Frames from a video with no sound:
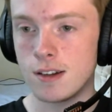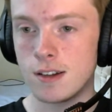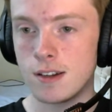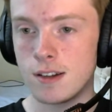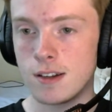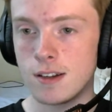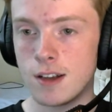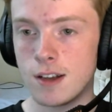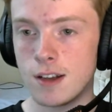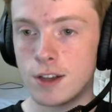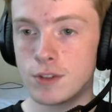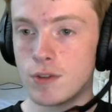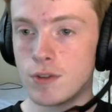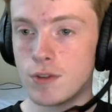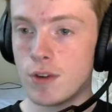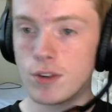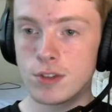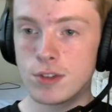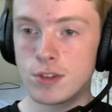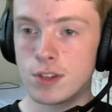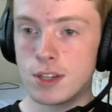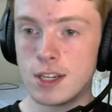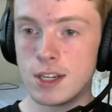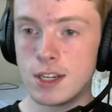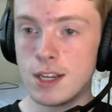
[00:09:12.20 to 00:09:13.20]
as far as
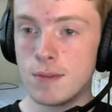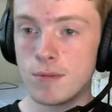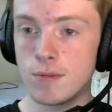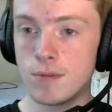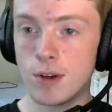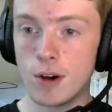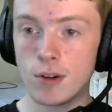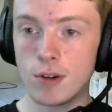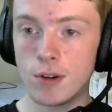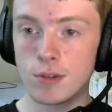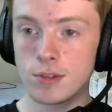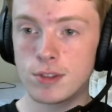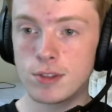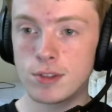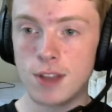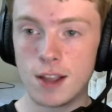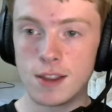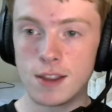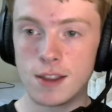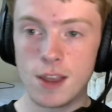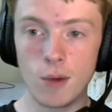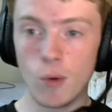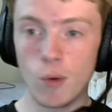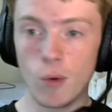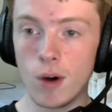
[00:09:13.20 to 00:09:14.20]
the team goes that
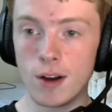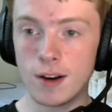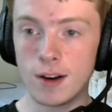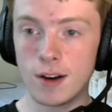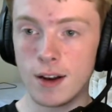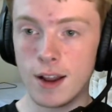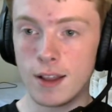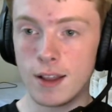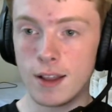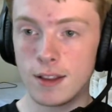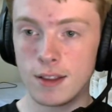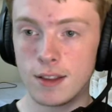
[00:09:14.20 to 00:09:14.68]
they wanted. And